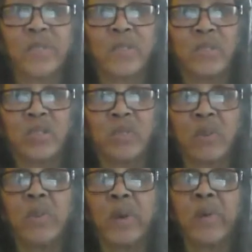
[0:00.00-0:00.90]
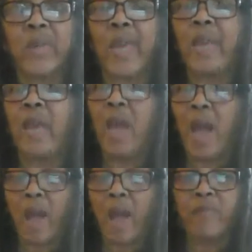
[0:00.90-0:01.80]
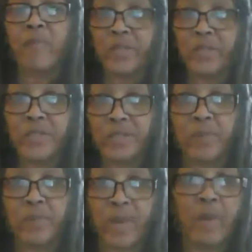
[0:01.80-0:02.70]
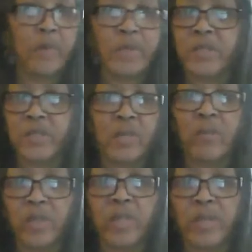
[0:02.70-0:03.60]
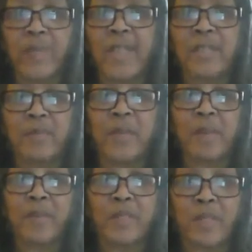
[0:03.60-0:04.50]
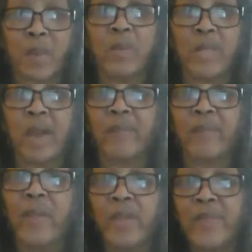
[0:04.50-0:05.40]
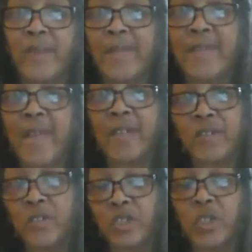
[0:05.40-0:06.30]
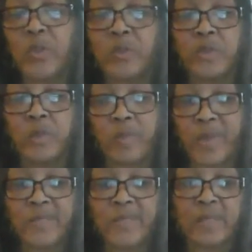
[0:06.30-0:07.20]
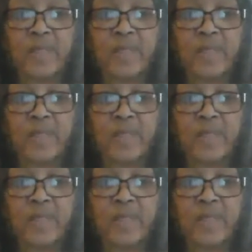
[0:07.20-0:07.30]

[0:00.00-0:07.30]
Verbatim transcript: of the stroke okay i'm very slow now i was so really fast but i'm slow enough that i can actually show you the basic